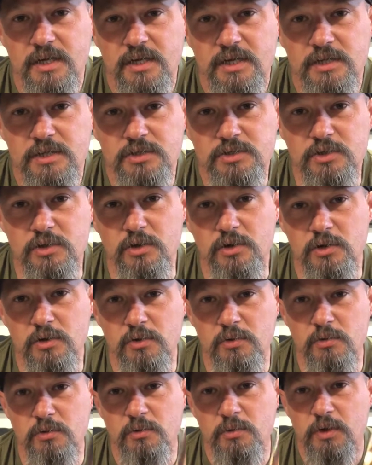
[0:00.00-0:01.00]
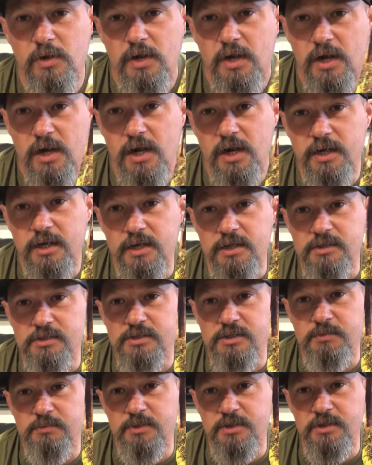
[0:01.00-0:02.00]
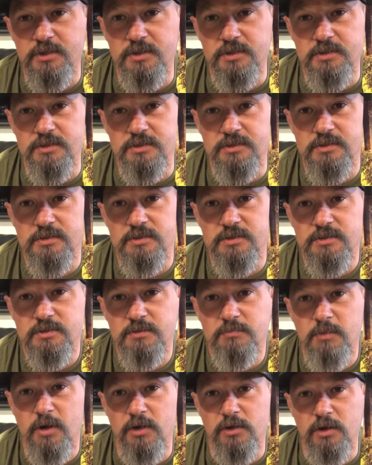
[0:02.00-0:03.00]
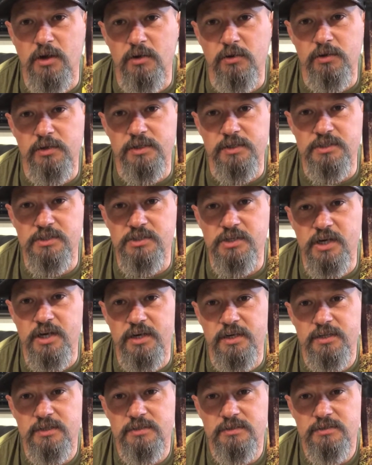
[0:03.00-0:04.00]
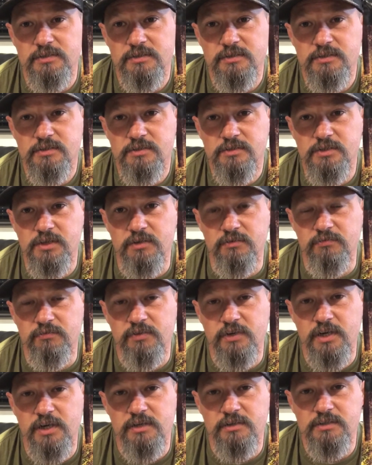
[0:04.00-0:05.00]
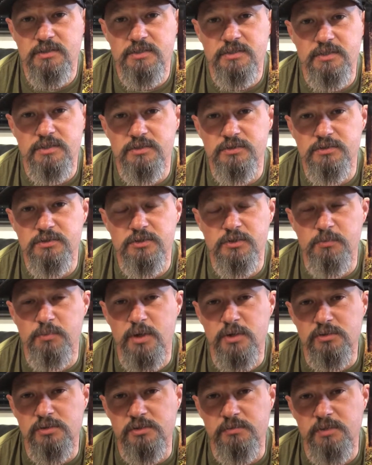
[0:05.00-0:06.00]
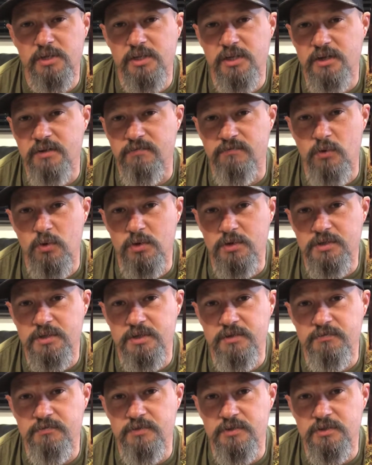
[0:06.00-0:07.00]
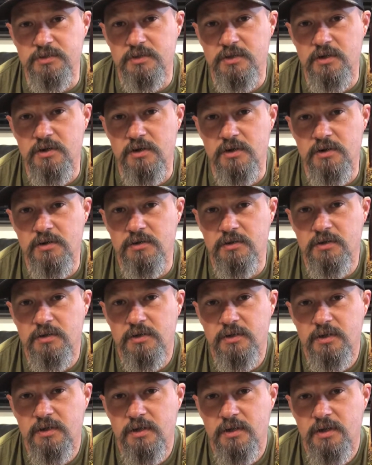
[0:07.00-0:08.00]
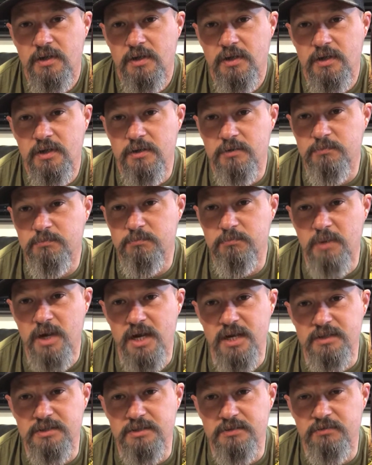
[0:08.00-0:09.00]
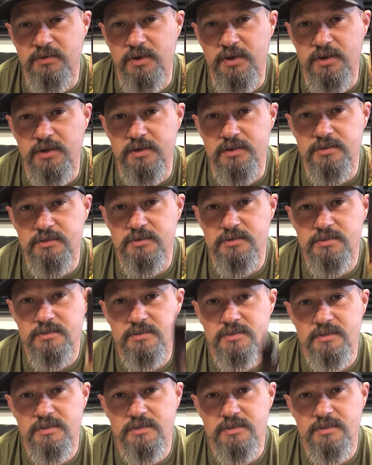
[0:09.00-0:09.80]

So I got some of these Mongolian giant sunflowers. These are supposed to be like 14 foot tall, massive heads.